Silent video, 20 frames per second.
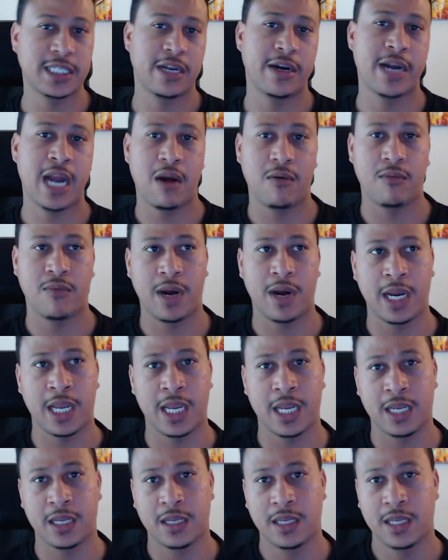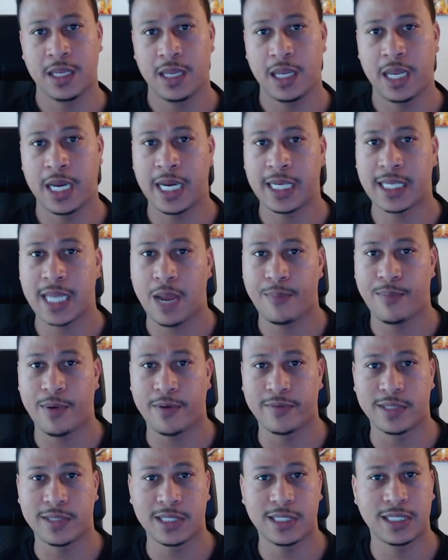They're not running any type
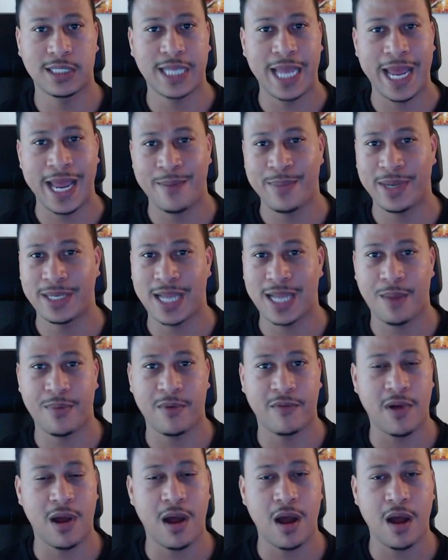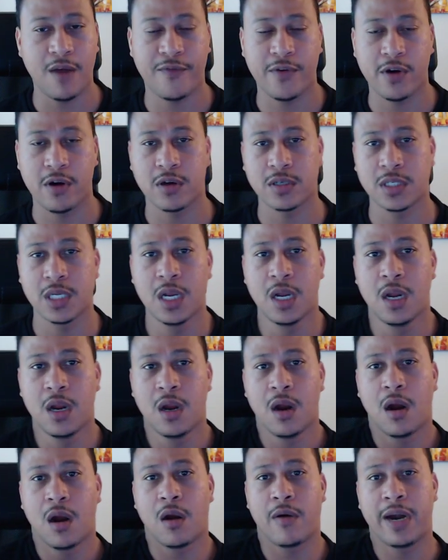of scammy type of offers
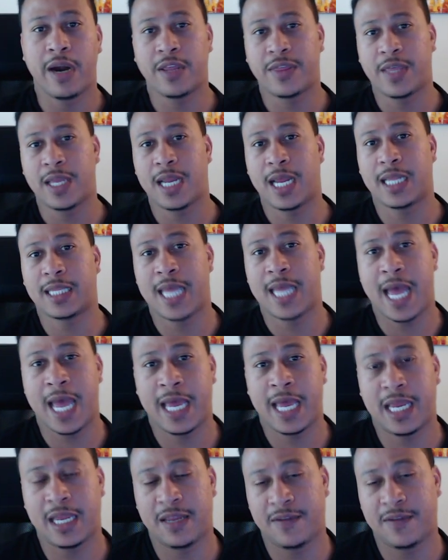or anything like that.